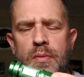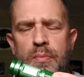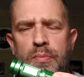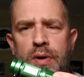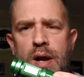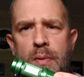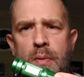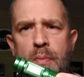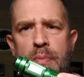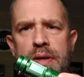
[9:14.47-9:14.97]

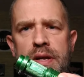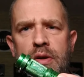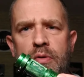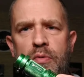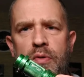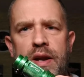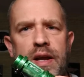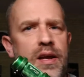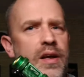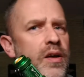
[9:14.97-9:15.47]
probably
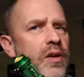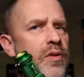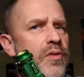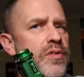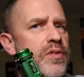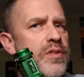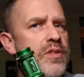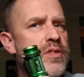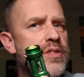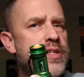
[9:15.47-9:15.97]

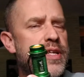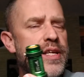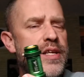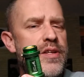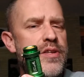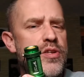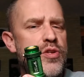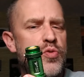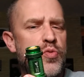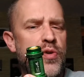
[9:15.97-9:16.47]
around
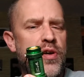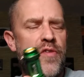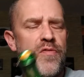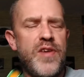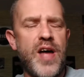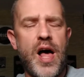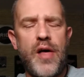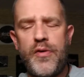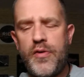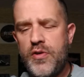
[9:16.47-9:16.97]
$10 to
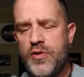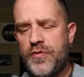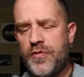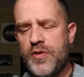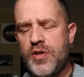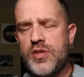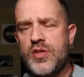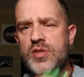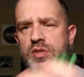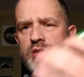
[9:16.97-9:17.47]
$12 for
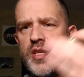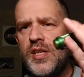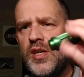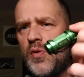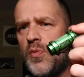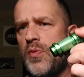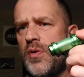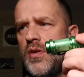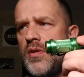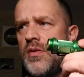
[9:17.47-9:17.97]
just a
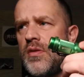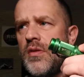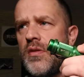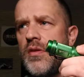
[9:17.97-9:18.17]
single one,